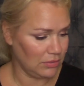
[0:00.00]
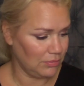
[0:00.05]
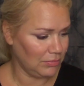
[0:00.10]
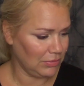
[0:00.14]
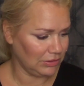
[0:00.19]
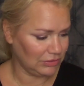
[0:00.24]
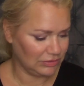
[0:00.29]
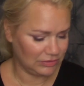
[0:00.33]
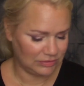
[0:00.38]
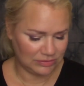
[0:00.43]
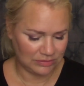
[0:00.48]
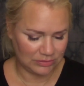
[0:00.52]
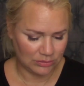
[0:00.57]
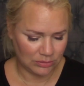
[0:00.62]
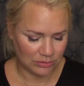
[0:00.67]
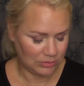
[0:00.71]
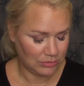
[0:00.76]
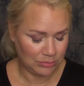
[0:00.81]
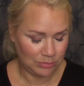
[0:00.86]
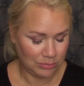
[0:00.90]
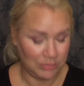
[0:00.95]
months,
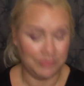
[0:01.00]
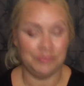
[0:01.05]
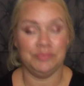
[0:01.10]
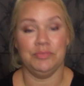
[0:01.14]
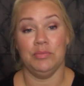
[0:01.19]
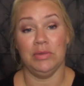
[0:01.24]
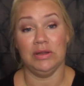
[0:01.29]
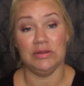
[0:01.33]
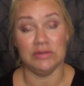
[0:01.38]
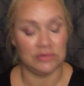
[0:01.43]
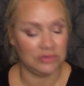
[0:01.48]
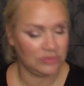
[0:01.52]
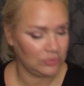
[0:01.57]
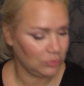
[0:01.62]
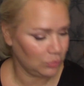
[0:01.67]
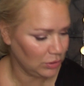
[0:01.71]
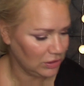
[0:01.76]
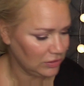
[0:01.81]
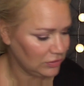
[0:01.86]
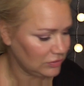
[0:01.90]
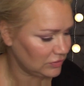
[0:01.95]
months,
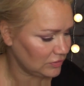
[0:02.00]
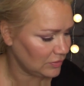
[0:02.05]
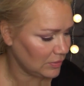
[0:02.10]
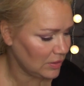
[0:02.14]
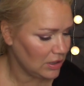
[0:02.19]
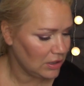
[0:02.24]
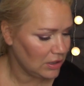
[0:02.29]
weeks.